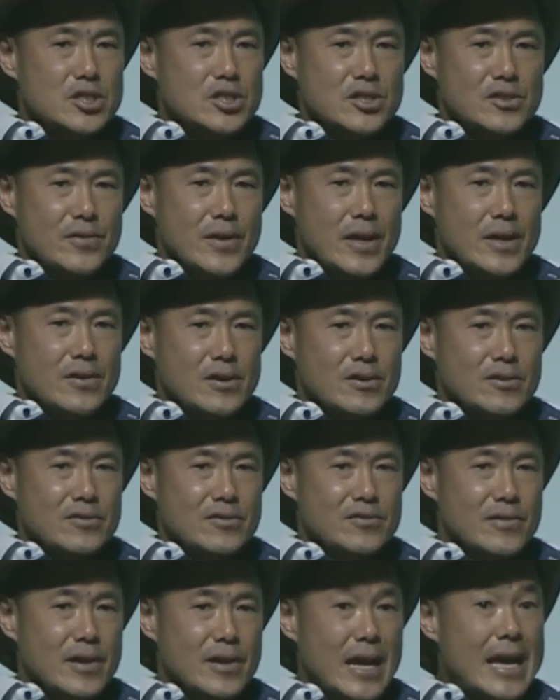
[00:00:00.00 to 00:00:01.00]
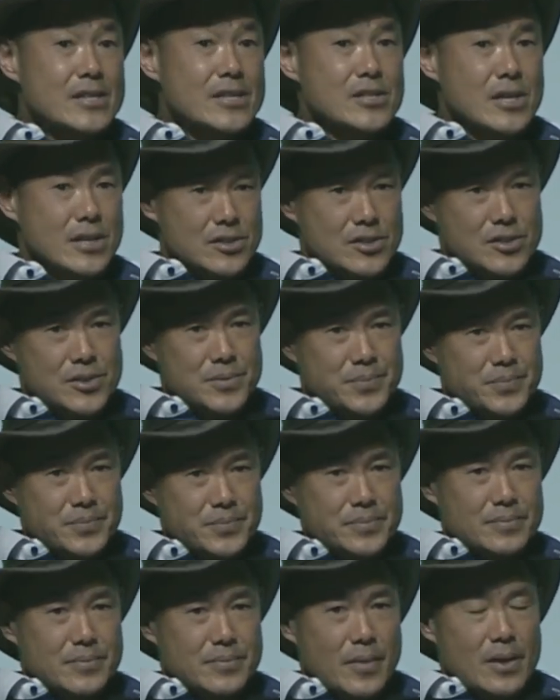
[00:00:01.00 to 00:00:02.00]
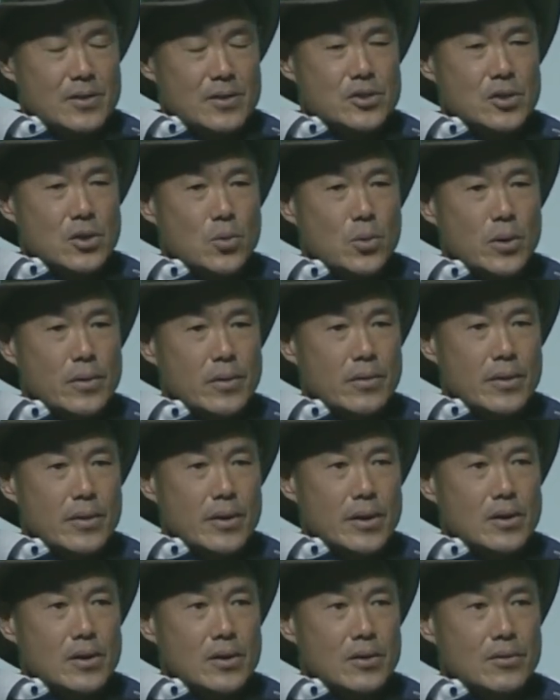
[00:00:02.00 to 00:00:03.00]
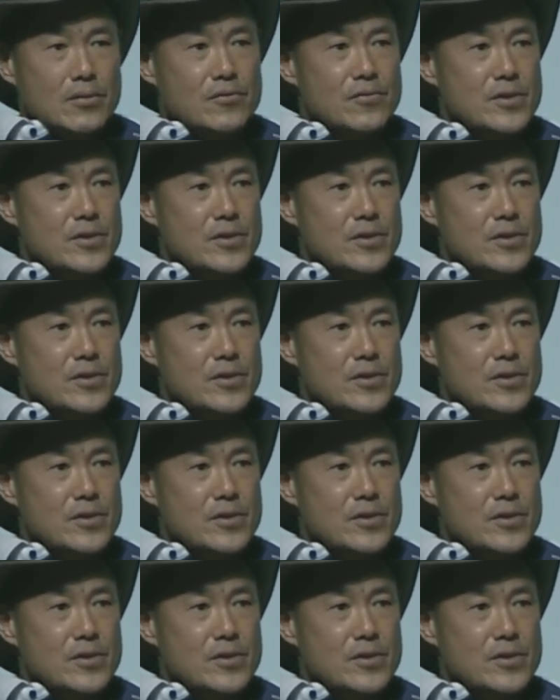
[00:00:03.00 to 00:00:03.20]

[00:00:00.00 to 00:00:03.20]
of, of assets. So whether they're